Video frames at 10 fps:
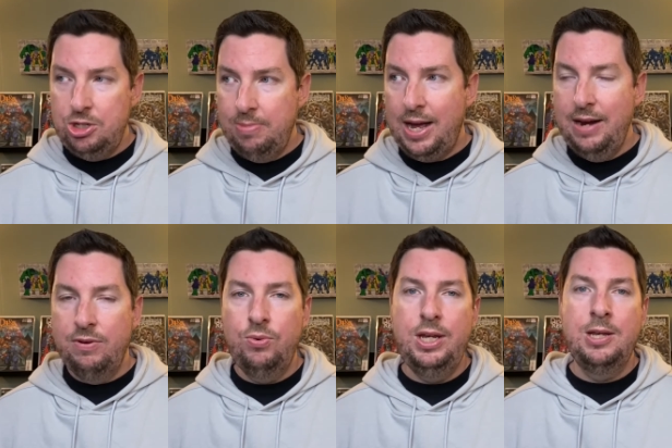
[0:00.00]
you buy every
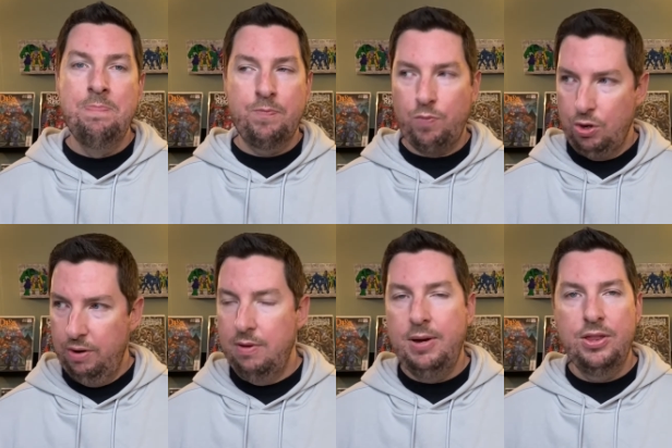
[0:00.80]
week or
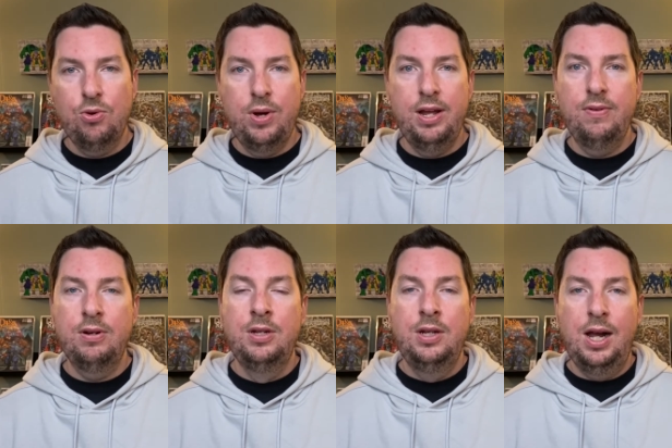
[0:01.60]
every month or whatever.